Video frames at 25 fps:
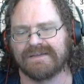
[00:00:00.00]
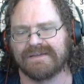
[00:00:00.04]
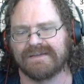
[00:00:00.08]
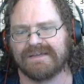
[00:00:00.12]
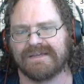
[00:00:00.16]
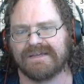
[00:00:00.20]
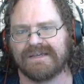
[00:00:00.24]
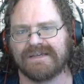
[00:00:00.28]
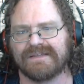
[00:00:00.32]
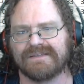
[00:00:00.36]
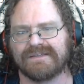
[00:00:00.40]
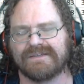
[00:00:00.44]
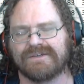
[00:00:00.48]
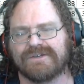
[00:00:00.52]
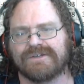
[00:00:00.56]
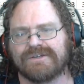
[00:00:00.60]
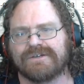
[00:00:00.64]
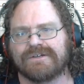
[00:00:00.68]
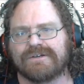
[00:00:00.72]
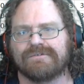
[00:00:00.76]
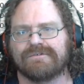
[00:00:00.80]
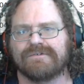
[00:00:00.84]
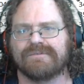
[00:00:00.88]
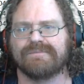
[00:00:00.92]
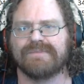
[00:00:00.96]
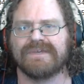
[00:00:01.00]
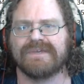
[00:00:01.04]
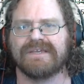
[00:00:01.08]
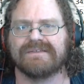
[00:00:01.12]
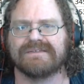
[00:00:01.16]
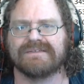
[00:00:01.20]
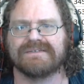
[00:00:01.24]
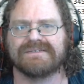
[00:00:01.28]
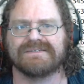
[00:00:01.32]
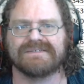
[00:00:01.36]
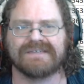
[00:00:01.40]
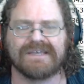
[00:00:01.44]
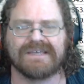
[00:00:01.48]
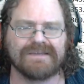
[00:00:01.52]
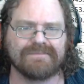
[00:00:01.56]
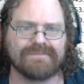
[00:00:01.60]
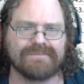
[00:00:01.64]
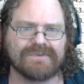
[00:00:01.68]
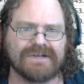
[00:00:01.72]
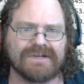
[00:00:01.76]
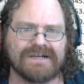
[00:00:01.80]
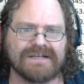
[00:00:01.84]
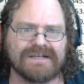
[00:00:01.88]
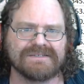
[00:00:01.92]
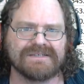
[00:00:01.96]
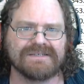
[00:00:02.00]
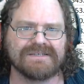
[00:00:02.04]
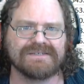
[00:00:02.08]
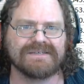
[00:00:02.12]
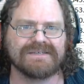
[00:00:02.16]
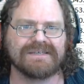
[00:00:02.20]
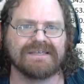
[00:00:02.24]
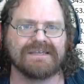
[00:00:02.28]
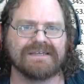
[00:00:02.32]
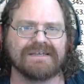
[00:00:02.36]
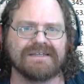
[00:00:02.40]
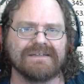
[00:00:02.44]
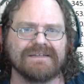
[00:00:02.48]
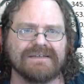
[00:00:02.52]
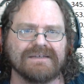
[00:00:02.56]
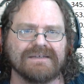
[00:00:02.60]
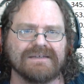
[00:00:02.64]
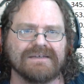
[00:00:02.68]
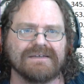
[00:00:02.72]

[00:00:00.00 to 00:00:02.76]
And then you're going to repeat the same process again.